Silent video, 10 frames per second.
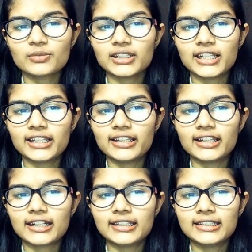small idea
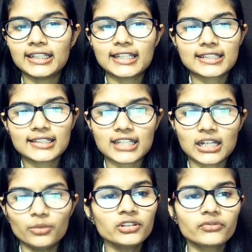regarding the Excel and
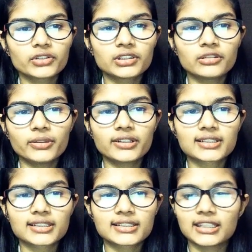Tableau, and further we'll be
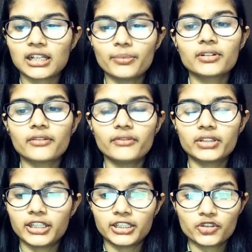discussing up
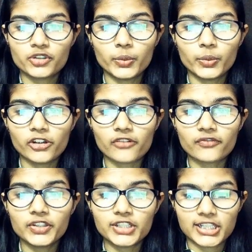everything into the very
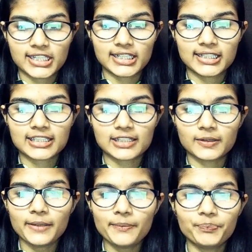of the details.
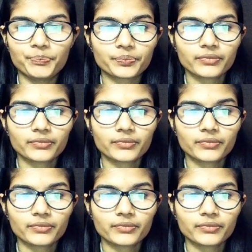Okay,